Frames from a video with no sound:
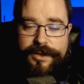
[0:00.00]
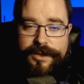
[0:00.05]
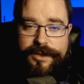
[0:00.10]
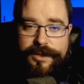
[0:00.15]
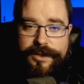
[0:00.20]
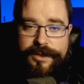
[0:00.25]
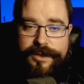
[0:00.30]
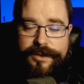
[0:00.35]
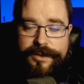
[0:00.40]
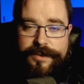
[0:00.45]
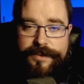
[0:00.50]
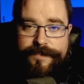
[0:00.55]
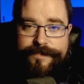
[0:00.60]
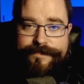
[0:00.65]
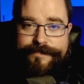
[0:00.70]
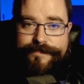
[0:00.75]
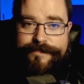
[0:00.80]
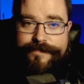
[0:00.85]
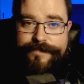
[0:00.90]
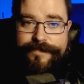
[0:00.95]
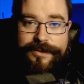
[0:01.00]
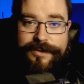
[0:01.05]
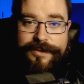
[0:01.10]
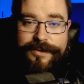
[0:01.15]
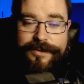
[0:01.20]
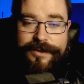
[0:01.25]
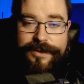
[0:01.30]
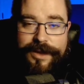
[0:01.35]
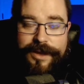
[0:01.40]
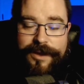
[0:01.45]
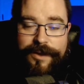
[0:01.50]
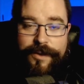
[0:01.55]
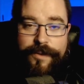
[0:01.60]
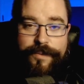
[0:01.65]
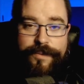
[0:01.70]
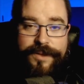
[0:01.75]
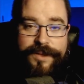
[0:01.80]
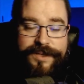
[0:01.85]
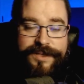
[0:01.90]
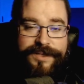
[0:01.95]
And I hope
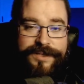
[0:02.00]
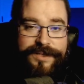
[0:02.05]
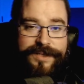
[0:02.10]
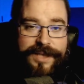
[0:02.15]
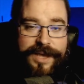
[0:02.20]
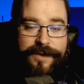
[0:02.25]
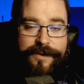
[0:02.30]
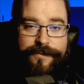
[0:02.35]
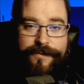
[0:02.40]
this is that